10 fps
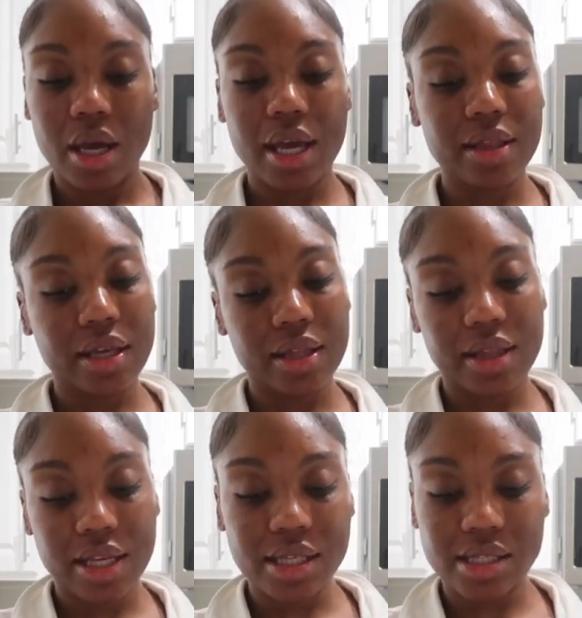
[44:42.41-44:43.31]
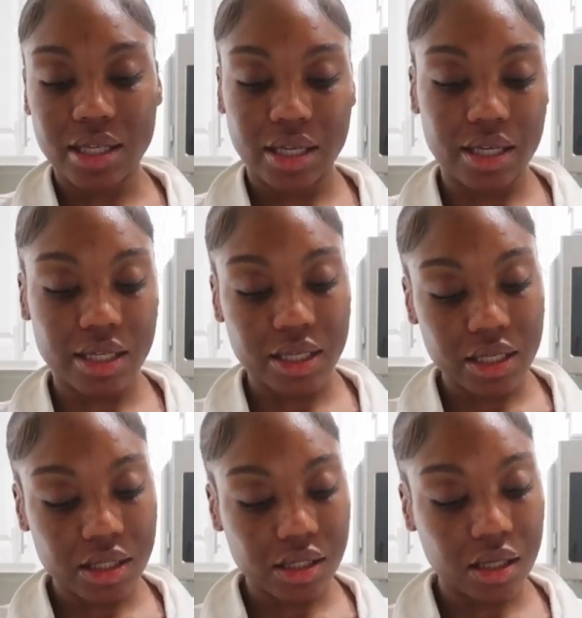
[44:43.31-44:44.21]
and then this
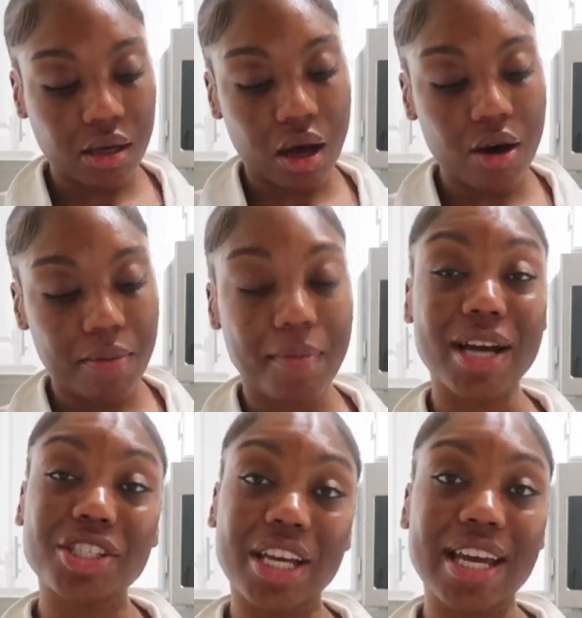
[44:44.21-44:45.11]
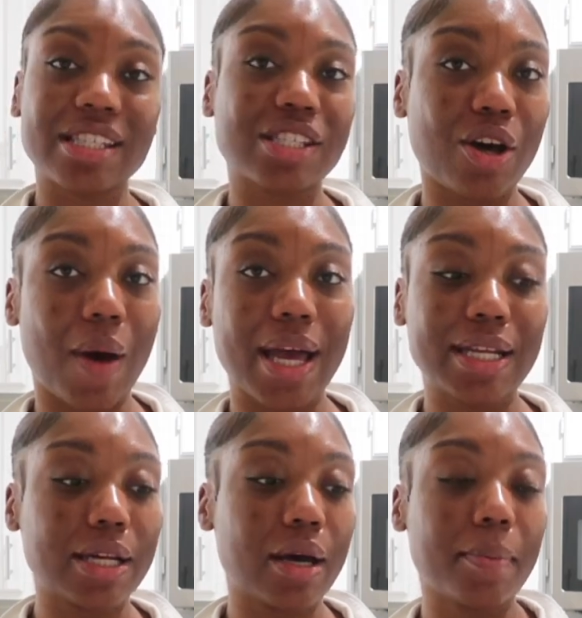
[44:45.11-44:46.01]
is my shades so i
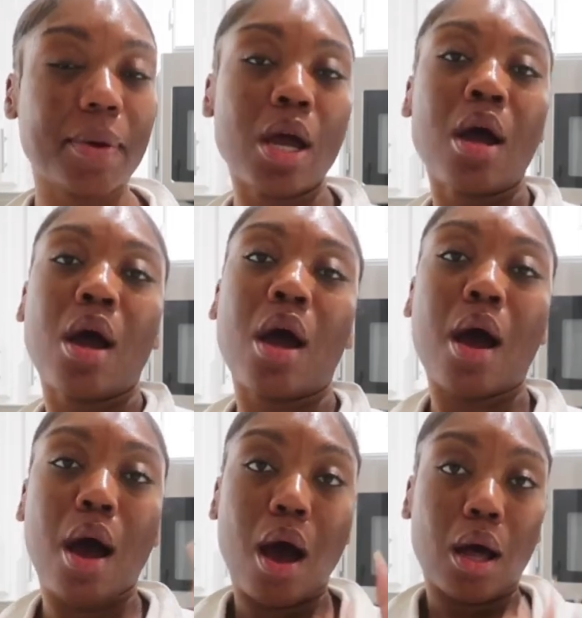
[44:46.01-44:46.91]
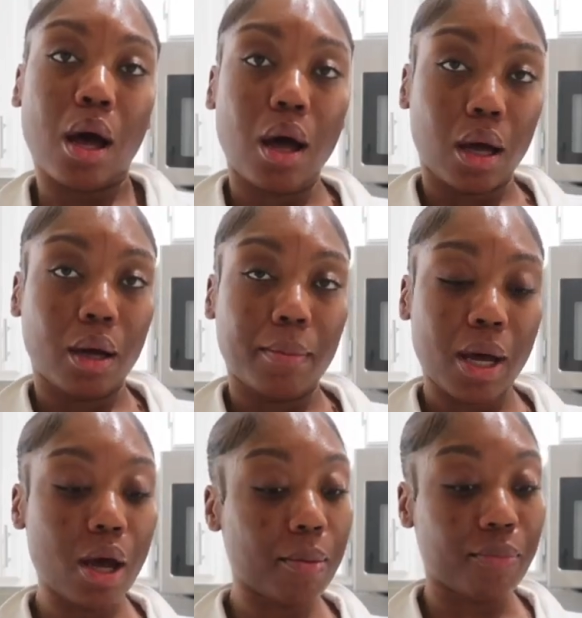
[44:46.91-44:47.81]
ended up um
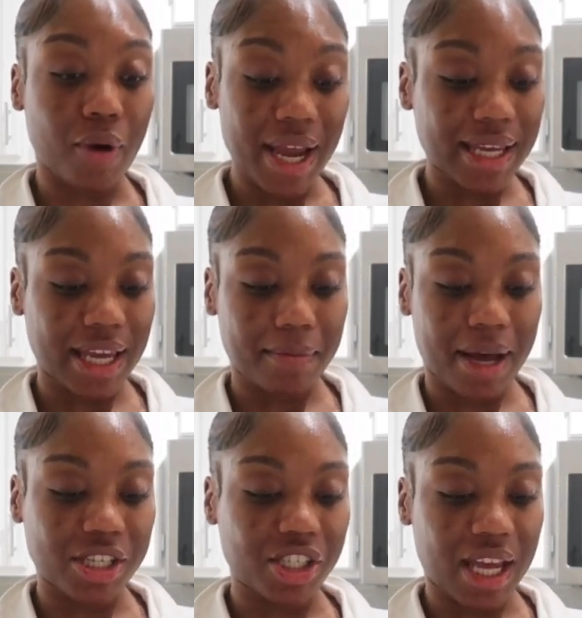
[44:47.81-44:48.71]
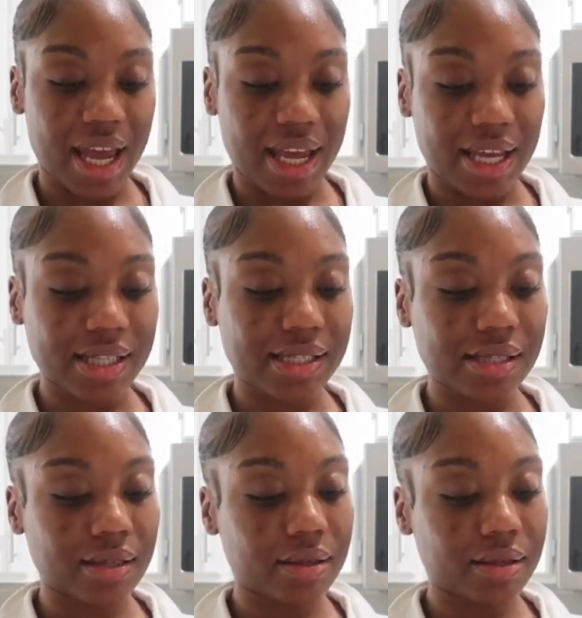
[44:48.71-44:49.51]
breaking my shades